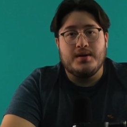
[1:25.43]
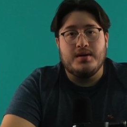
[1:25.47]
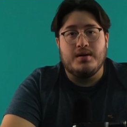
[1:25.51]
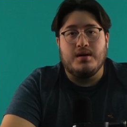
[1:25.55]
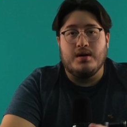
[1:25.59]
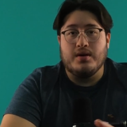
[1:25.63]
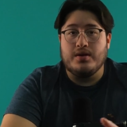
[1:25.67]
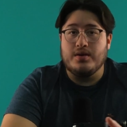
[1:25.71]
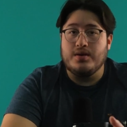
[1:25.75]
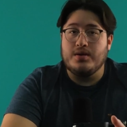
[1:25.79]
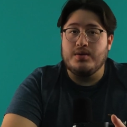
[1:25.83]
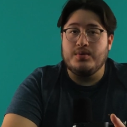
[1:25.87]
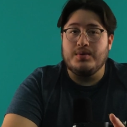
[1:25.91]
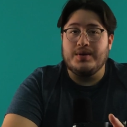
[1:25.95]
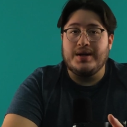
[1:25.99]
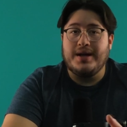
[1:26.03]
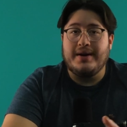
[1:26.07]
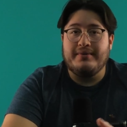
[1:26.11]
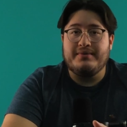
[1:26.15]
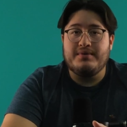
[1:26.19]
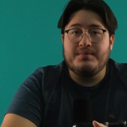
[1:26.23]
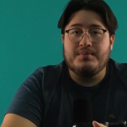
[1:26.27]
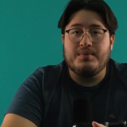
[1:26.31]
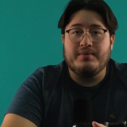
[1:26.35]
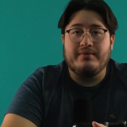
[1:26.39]
although you will
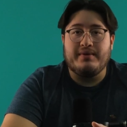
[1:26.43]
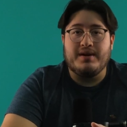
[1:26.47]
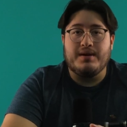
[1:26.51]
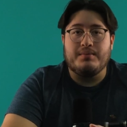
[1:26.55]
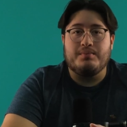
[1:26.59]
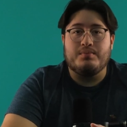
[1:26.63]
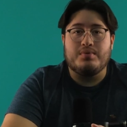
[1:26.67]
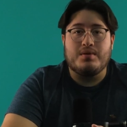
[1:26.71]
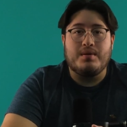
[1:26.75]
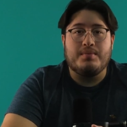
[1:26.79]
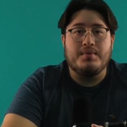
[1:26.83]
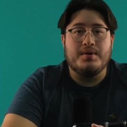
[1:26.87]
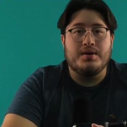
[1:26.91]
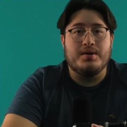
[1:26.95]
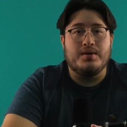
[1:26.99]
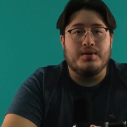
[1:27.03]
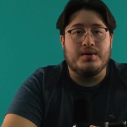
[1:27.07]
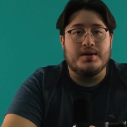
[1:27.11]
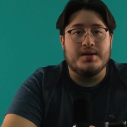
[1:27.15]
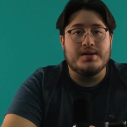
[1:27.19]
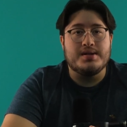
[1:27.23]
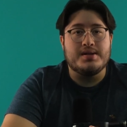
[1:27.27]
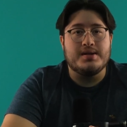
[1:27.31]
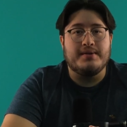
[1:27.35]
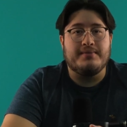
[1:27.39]
have to provide proper
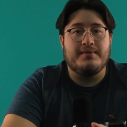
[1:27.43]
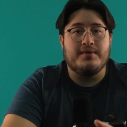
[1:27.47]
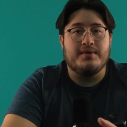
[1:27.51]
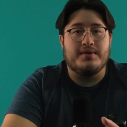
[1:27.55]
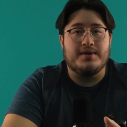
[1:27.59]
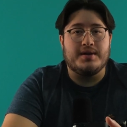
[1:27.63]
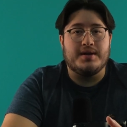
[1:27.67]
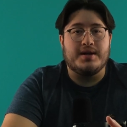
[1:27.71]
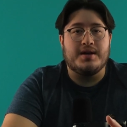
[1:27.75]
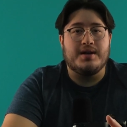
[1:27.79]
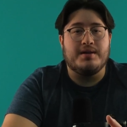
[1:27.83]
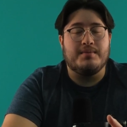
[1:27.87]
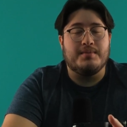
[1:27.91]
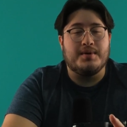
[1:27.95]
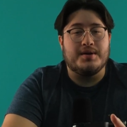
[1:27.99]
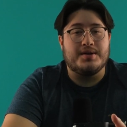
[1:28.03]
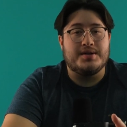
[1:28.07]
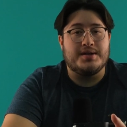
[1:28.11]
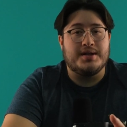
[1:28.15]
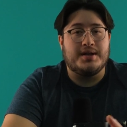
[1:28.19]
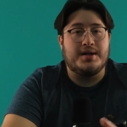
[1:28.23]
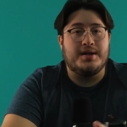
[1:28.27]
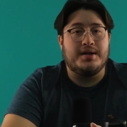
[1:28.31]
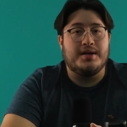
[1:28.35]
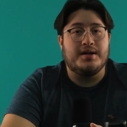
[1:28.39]
notice if you're thinking about
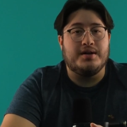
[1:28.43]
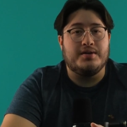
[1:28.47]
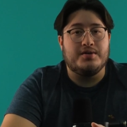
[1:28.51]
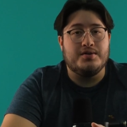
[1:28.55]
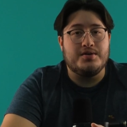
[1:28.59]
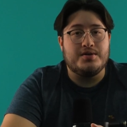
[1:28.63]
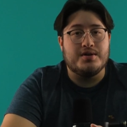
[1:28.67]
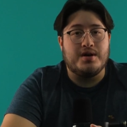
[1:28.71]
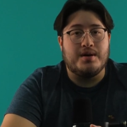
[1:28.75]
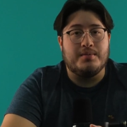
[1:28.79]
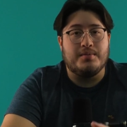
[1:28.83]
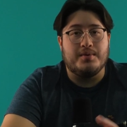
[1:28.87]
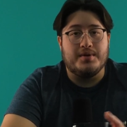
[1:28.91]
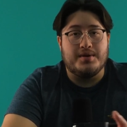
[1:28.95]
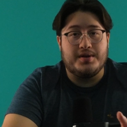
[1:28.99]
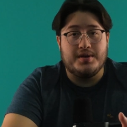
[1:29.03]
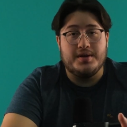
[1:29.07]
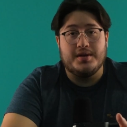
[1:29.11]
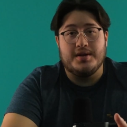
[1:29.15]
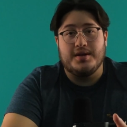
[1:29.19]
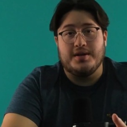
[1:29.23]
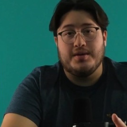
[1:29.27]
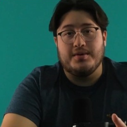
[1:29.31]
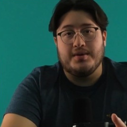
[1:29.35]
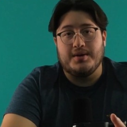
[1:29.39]
taking a new job within
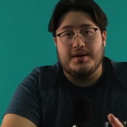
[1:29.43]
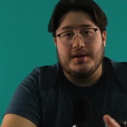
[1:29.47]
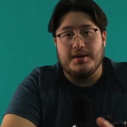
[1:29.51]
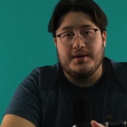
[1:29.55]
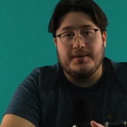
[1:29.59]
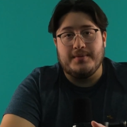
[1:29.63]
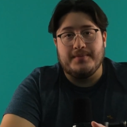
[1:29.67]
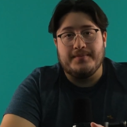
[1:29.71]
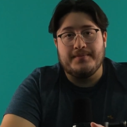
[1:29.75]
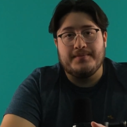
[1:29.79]
the UAE.